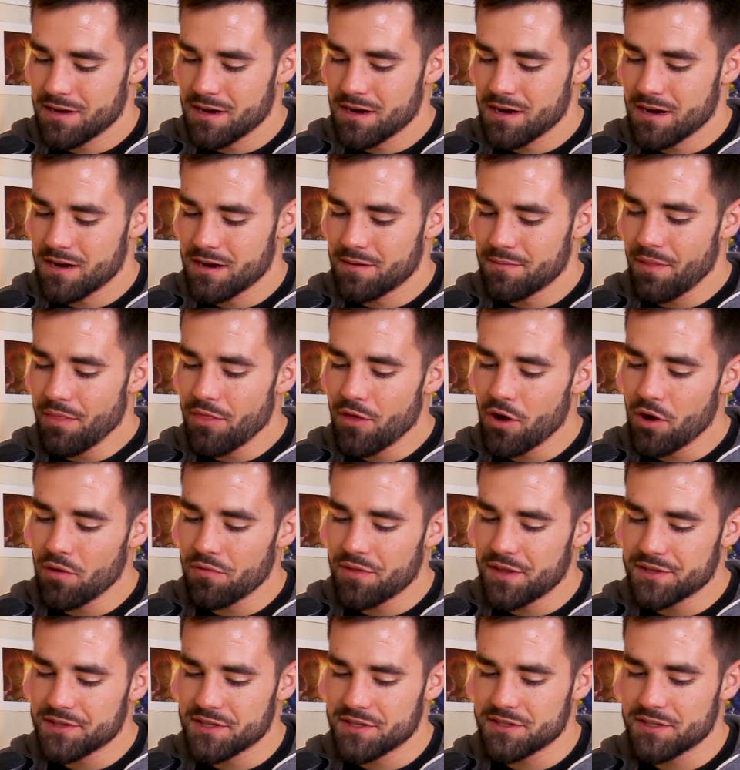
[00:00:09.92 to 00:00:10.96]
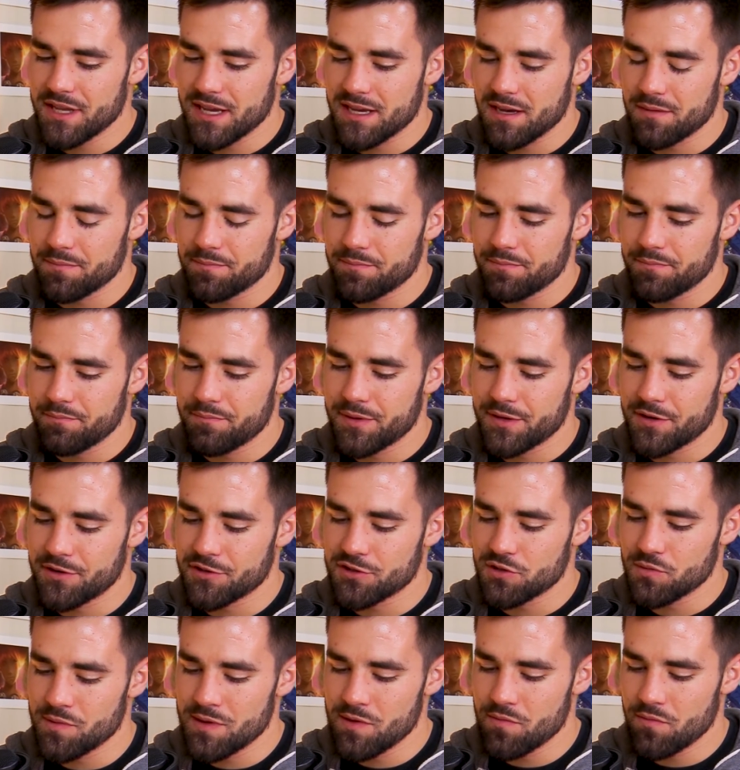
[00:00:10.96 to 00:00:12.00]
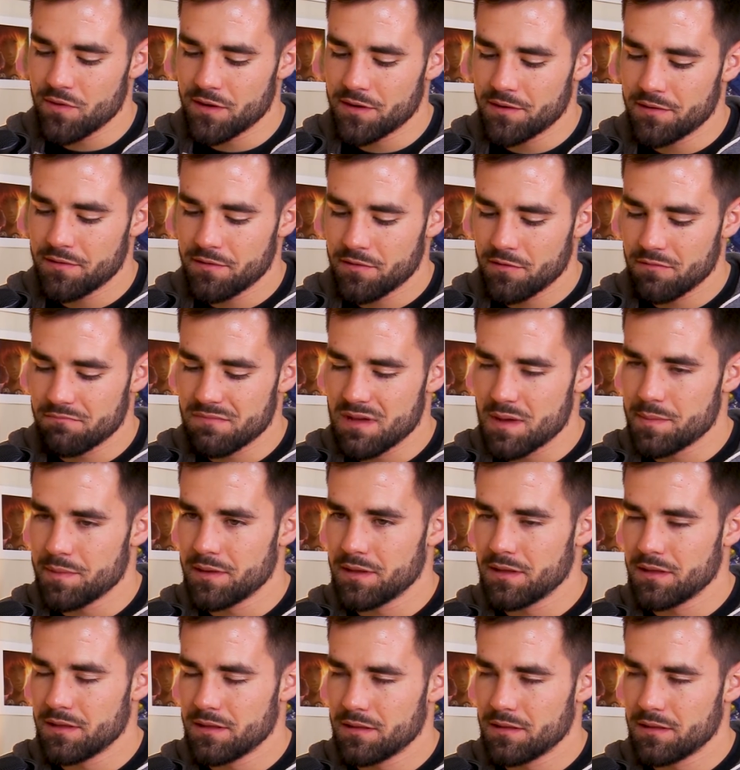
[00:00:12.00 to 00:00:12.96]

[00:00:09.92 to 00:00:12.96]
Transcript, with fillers: Though this is like a bittersweet one, or maybe,